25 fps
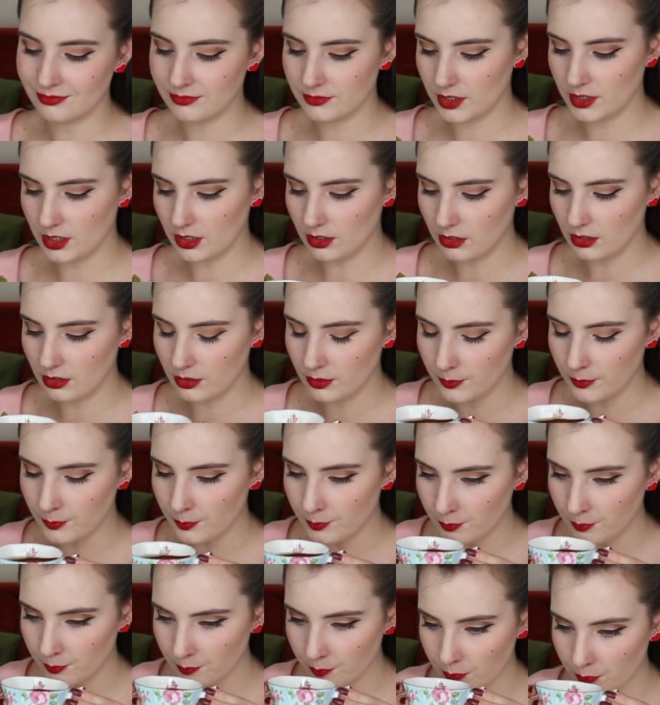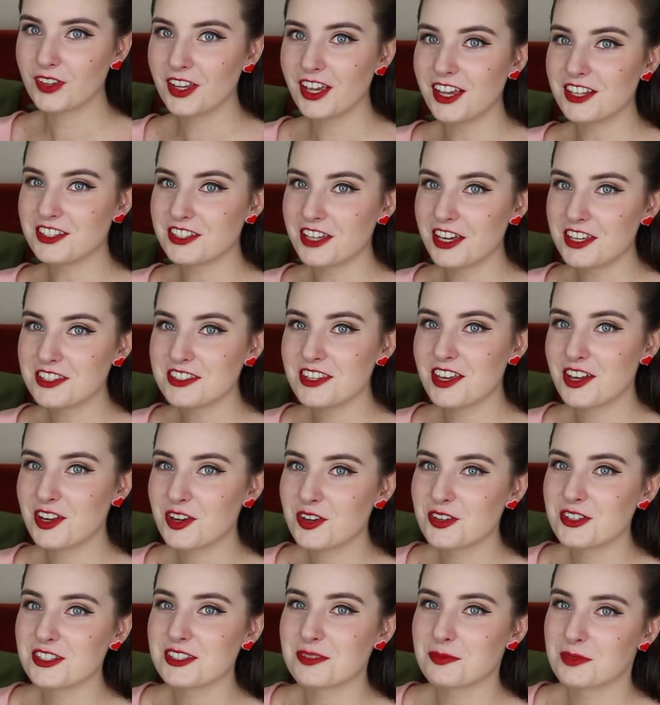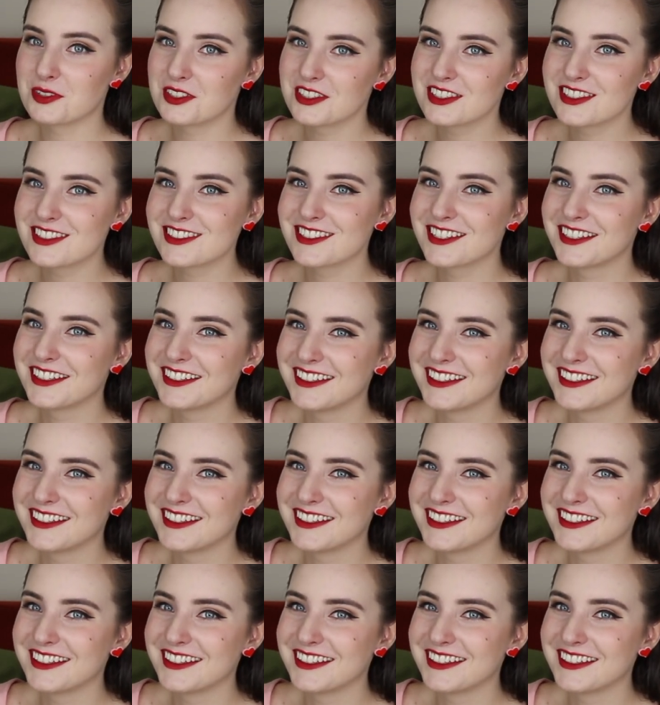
Yum. It tastes like Christmas.